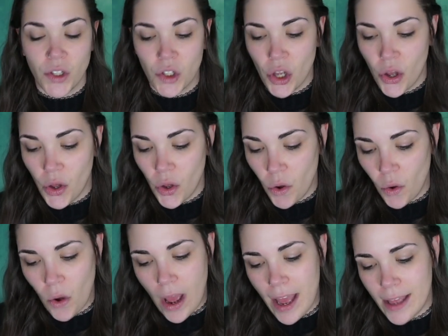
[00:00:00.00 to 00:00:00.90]

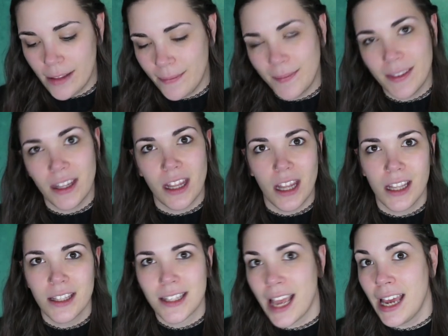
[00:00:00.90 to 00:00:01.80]
So I,
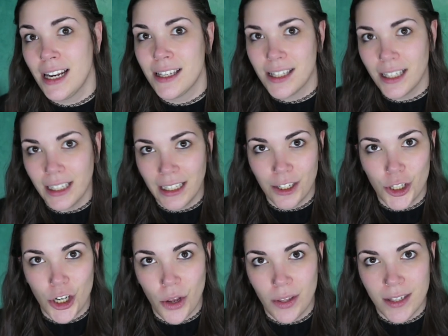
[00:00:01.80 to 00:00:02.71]
it's kind of silly to
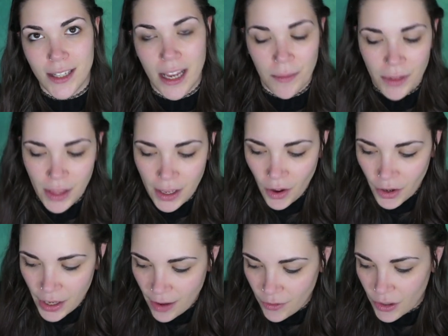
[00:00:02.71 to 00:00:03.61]
show the same thing. All
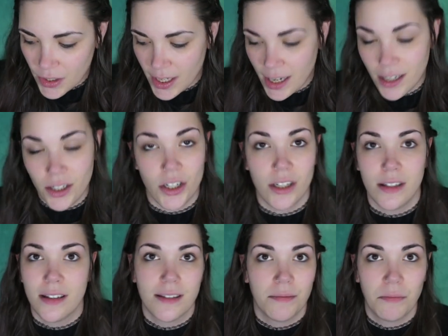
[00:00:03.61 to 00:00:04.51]
you ever see is
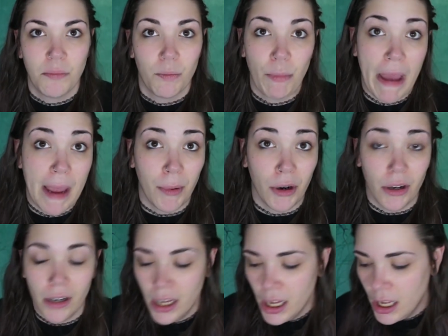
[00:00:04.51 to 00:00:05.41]
just paper.
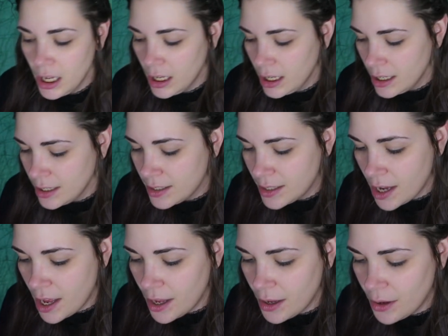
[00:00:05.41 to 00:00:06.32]

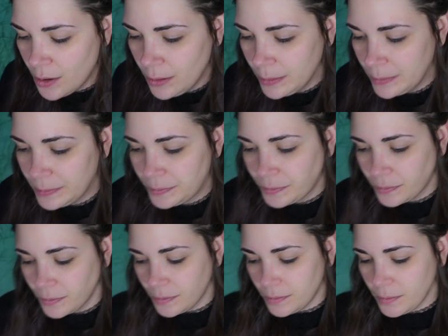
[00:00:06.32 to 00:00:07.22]
So,
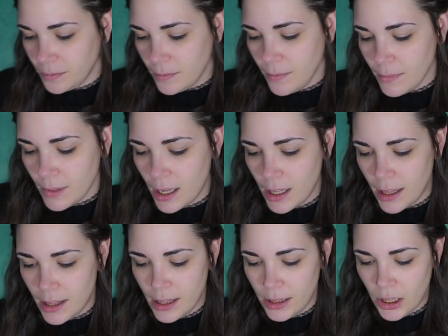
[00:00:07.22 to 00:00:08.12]

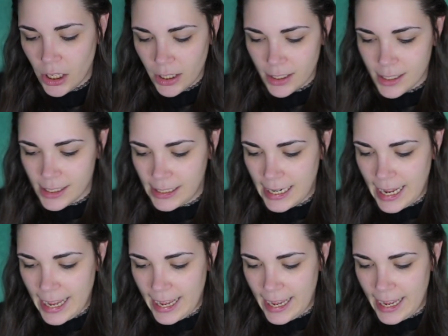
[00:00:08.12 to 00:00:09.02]
looks
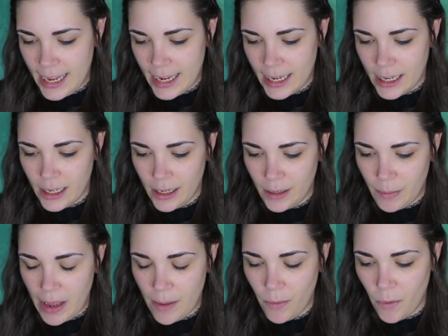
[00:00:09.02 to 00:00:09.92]
like
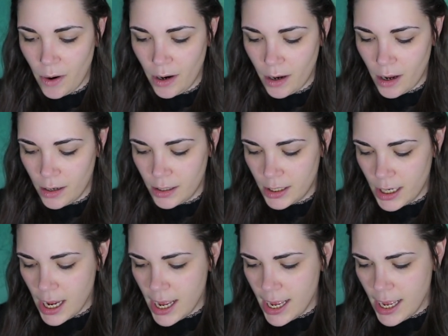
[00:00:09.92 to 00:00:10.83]
paperwork on
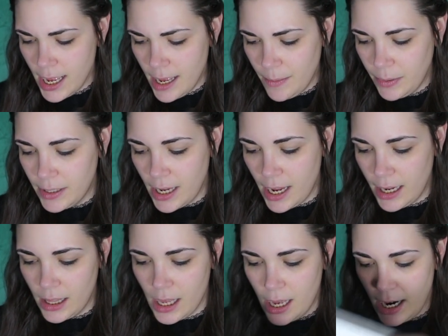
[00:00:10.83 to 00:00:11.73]
top.
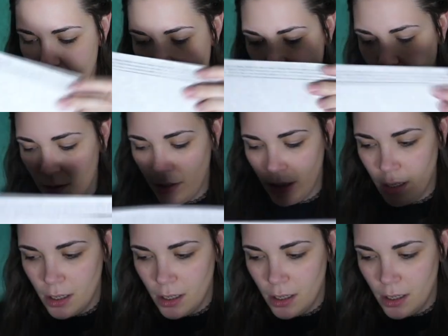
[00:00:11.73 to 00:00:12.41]
Take that out.